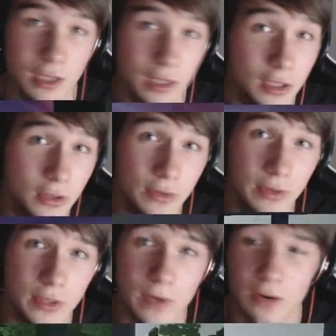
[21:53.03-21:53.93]
like you do
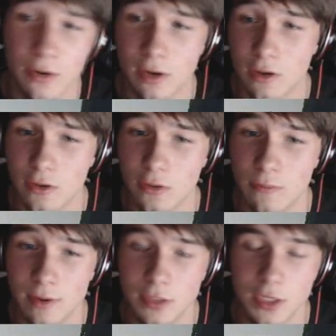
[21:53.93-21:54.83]
as well in a lot of your
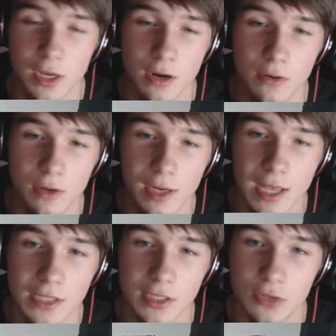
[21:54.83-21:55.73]
builds, really
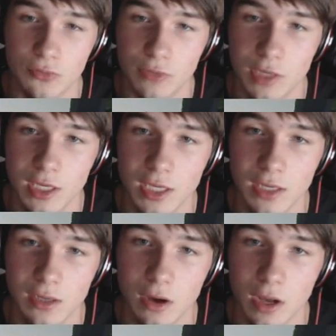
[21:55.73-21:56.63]
lets the
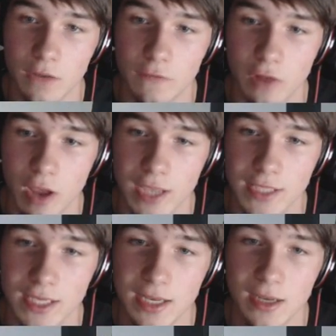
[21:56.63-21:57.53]
green kind of
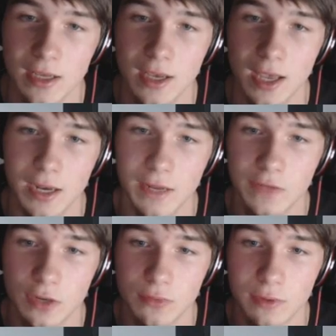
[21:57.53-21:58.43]
light in, and it
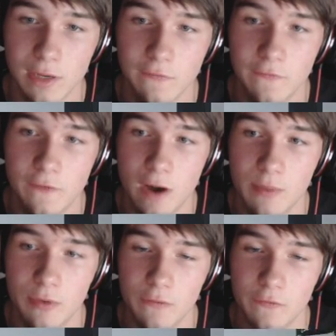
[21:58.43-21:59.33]
gives it a really
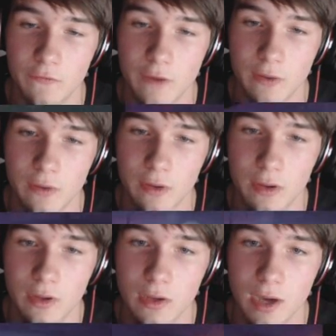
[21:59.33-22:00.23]
vibrant feel.
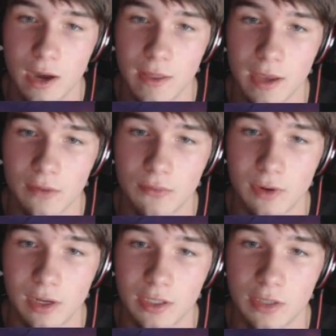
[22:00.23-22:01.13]
And that can
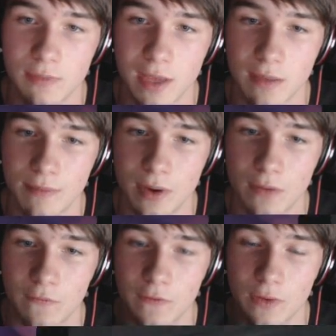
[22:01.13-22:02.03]
really just make a
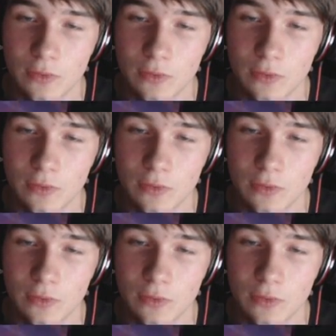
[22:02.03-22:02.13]
build feel